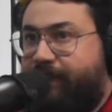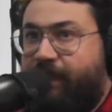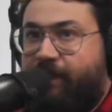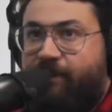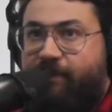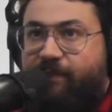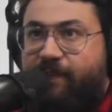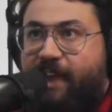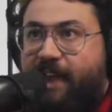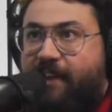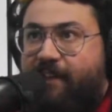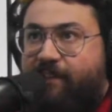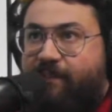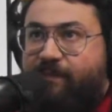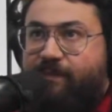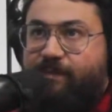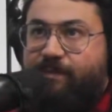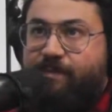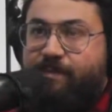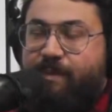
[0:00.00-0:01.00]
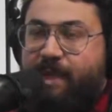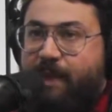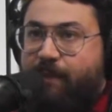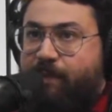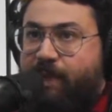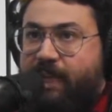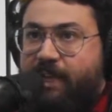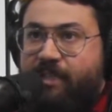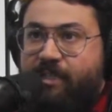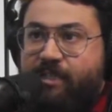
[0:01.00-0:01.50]
5 main
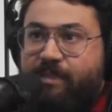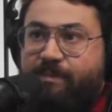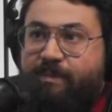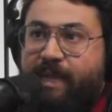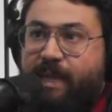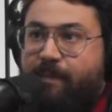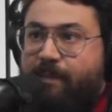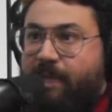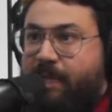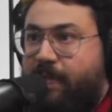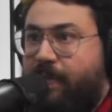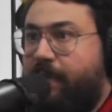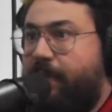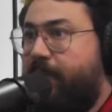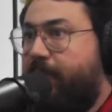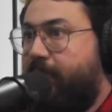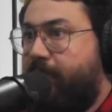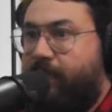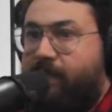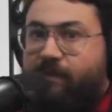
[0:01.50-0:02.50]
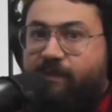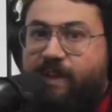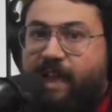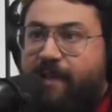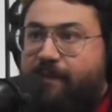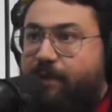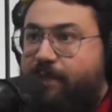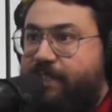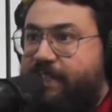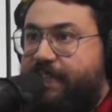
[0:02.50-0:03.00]
pages, maybe
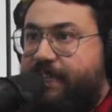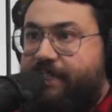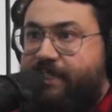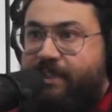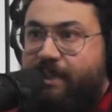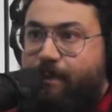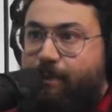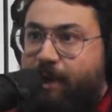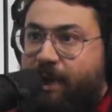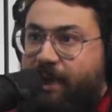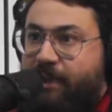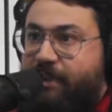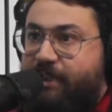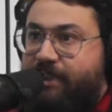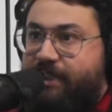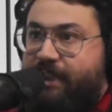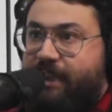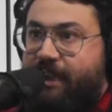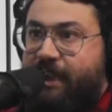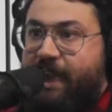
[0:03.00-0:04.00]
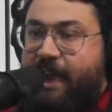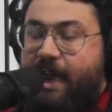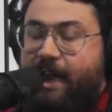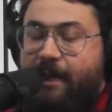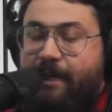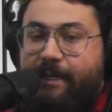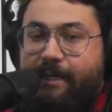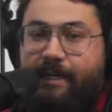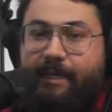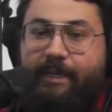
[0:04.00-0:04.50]
5 or 6 sub pages to
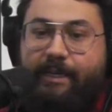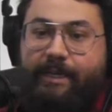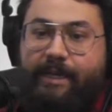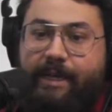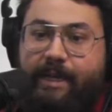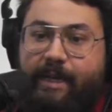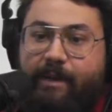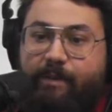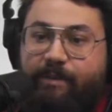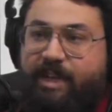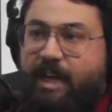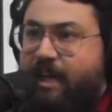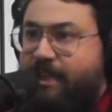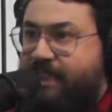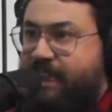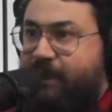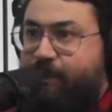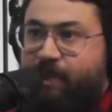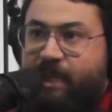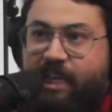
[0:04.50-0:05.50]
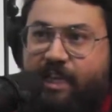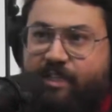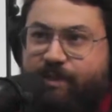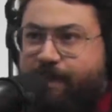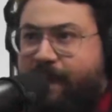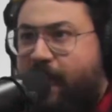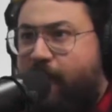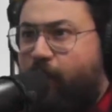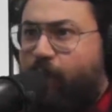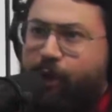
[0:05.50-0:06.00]
that. Contact page,
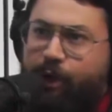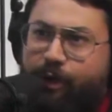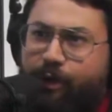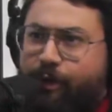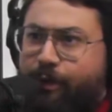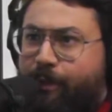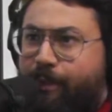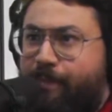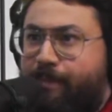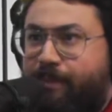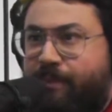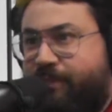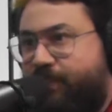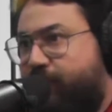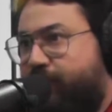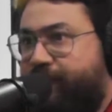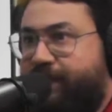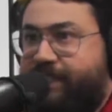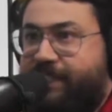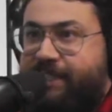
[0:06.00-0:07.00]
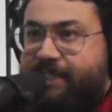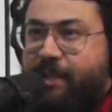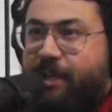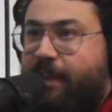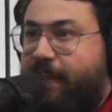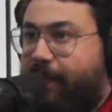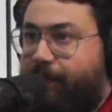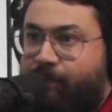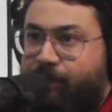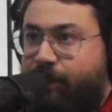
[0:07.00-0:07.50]
about, home, services, all
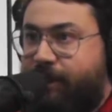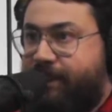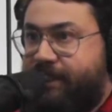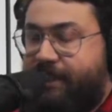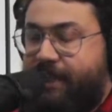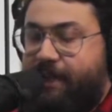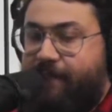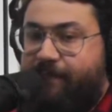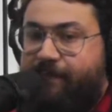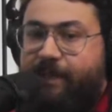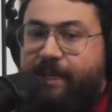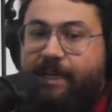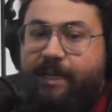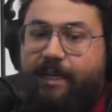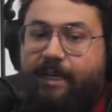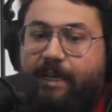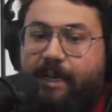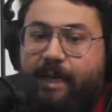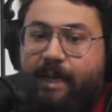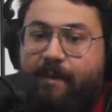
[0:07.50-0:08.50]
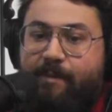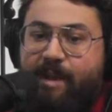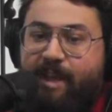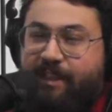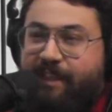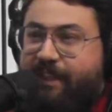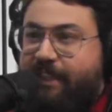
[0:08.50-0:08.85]
that good stuff. Nothing